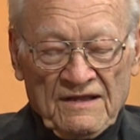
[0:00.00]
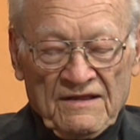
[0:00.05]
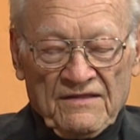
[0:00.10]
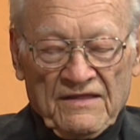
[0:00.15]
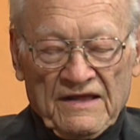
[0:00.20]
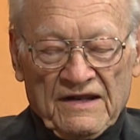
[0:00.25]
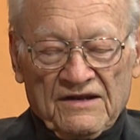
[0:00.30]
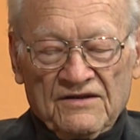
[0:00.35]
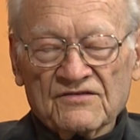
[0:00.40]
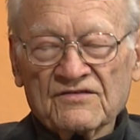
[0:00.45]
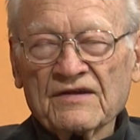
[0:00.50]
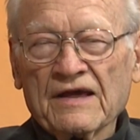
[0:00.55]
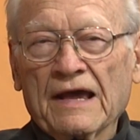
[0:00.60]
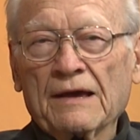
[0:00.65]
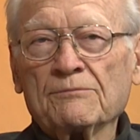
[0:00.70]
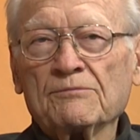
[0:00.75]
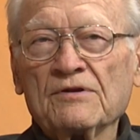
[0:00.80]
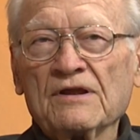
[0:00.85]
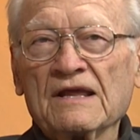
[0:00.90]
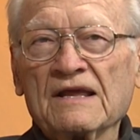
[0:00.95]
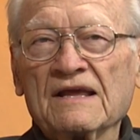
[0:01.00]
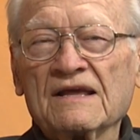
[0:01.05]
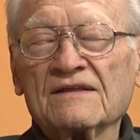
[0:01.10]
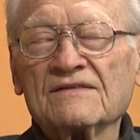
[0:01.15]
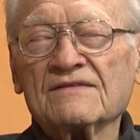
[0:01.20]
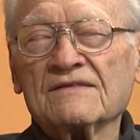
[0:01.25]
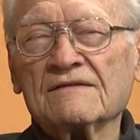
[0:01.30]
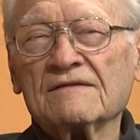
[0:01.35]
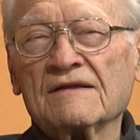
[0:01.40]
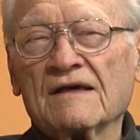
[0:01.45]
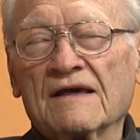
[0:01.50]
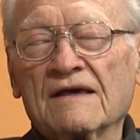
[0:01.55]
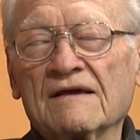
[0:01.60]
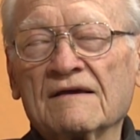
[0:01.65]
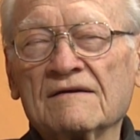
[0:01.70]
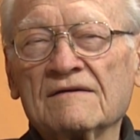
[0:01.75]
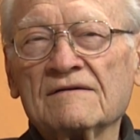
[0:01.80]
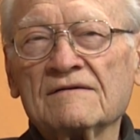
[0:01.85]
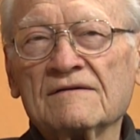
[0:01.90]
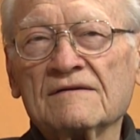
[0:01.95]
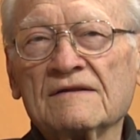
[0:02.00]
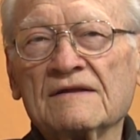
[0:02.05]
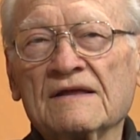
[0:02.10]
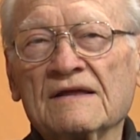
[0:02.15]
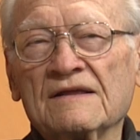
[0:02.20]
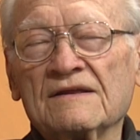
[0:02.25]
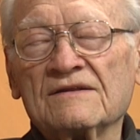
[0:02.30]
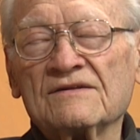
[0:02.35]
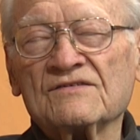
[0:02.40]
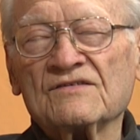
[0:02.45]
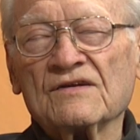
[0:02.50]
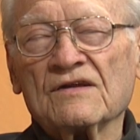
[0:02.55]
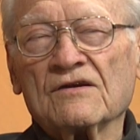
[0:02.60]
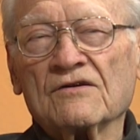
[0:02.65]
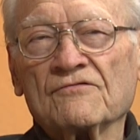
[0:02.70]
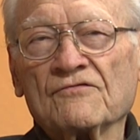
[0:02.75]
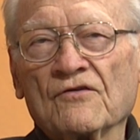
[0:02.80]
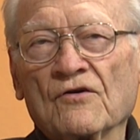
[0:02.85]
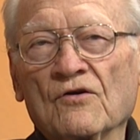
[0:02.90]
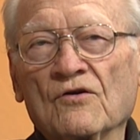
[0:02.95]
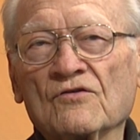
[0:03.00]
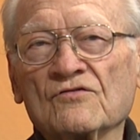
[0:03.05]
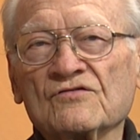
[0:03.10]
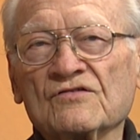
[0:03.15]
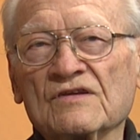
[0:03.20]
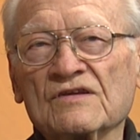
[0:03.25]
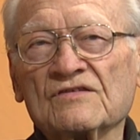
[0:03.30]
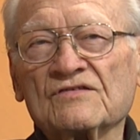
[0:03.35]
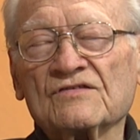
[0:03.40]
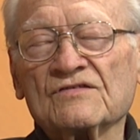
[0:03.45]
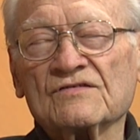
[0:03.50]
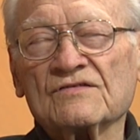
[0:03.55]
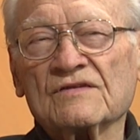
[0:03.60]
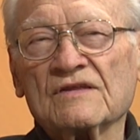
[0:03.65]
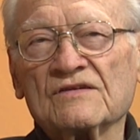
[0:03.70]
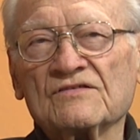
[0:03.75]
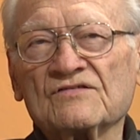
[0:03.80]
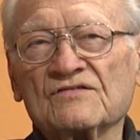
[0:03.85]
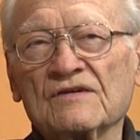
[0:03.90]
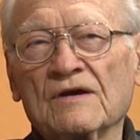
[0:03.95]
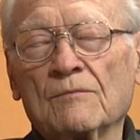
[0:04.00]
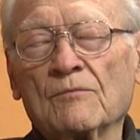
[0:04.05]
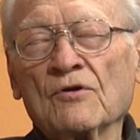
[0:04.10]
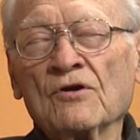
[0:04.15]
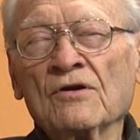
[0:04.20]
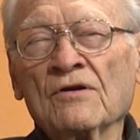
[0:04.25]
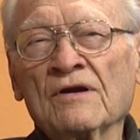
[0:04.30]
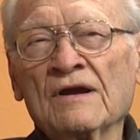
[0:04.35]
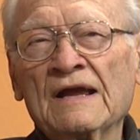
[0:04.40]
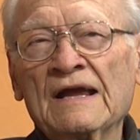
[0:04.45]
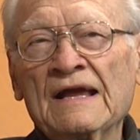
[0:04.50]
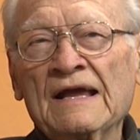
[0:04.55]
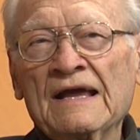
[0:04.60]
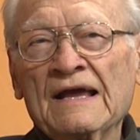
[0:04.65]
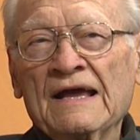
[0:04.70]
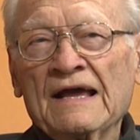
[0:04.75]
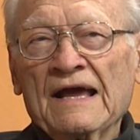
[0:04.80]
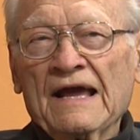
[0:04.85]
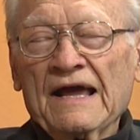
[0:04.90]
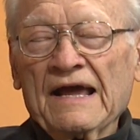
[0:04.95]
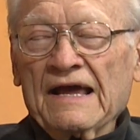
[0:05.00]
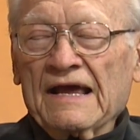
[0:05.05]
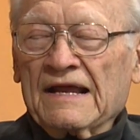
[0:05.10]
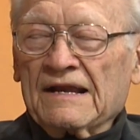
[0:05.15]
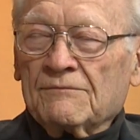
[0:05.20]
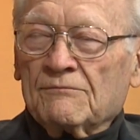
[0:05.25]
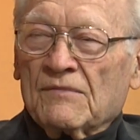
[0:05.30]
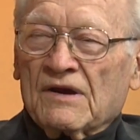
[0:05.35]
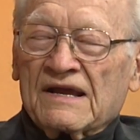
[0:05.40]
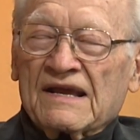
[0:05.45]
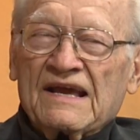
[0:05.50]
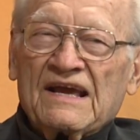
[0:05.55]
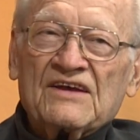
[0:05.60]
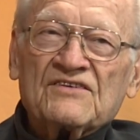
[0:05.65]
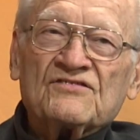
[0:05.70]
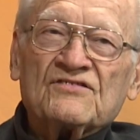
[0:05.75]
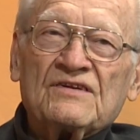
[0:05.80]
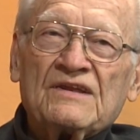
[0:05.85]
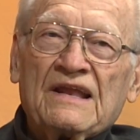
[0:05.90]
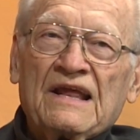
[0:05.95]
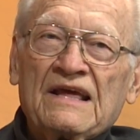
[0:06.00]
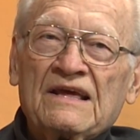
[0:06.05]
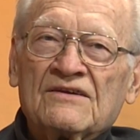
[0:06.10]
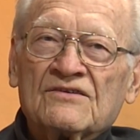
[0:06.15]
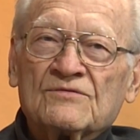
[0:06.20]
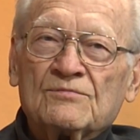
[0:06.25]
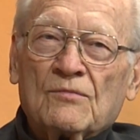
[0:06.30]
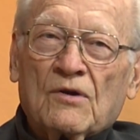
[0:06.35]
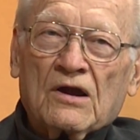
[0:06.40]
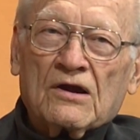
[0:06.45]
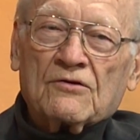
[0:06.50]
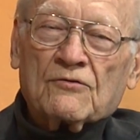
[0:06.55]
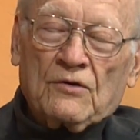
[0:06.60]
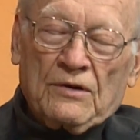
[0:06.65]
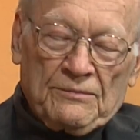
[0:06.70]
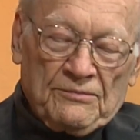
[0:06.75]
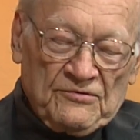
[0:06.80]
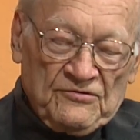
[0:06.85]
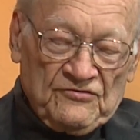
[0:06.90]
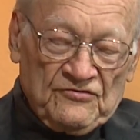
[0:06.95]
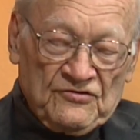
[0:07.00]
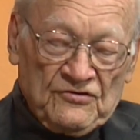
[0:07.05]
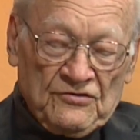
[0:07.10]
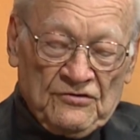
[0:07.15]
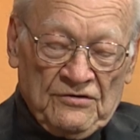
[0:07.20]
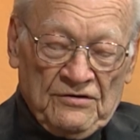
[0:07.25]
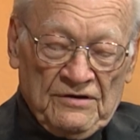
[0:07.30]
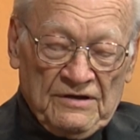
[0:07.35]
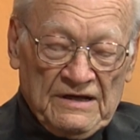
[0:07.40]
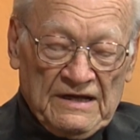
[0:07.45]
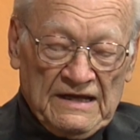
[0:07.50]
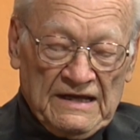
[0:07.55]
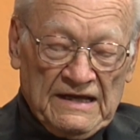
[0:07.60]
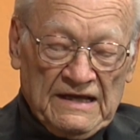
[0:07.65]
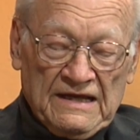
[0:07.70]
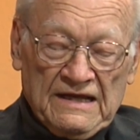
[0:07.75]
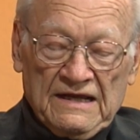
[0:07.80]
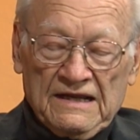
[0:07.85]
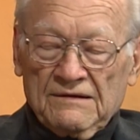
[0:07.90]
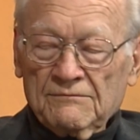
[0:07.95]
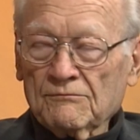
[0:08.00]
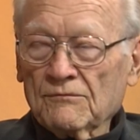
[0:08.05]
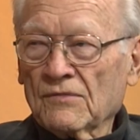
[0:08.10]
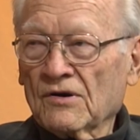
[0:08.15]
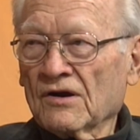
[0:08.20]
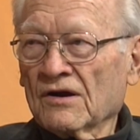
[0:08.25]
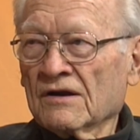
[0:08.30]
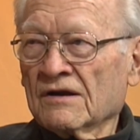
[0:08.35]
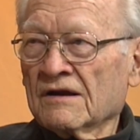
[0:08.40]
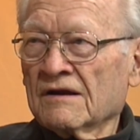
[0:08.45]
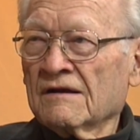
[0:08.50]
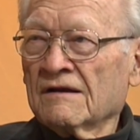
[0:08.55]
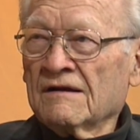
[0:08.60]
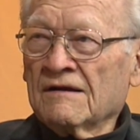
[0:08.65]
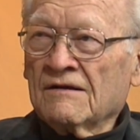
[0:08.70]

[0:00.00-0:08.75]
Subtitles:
that is happening in Cedar Falls this summer. And my guest today is Mark Ripplinger. And Mark,